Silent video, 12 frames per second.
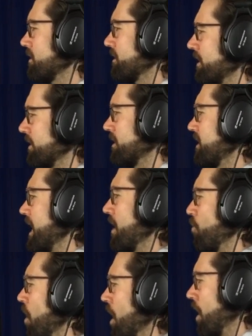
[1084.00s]
since day
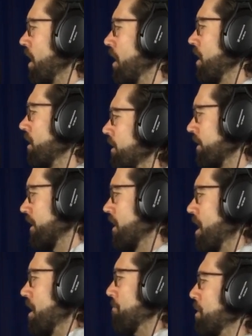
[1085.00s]
one,
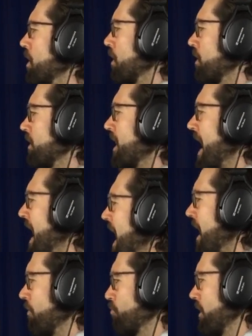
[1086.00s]
burning
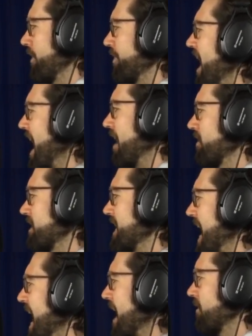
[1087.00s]
out without a
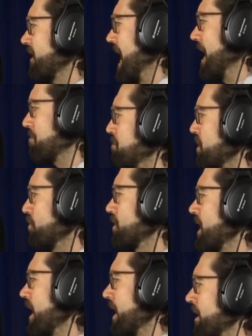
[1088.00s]
doubt like
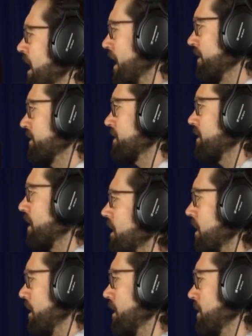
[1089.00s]
butane on the
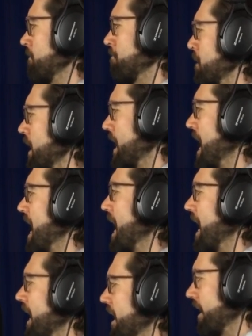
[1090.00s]
sun. But
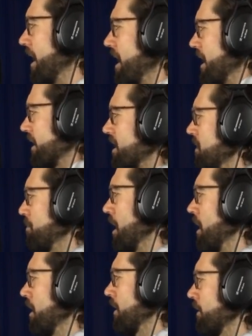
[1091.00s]
I keep
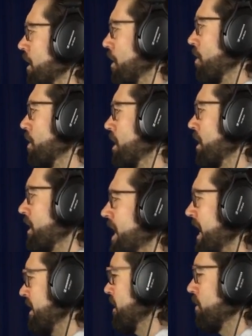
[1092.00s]
on going,
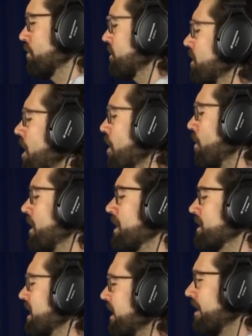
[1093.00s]
ain't no slowing
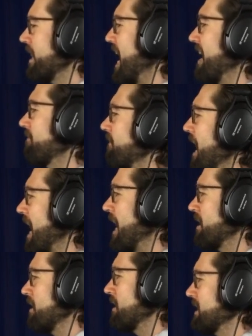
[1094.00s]
till that
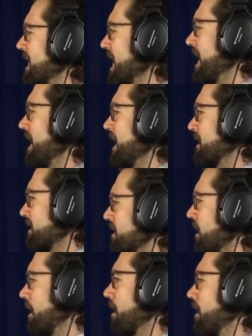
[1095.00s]
final day has
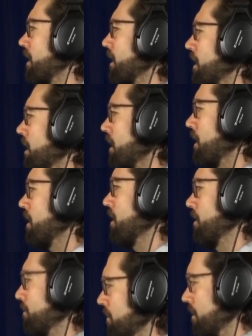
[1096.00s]
come.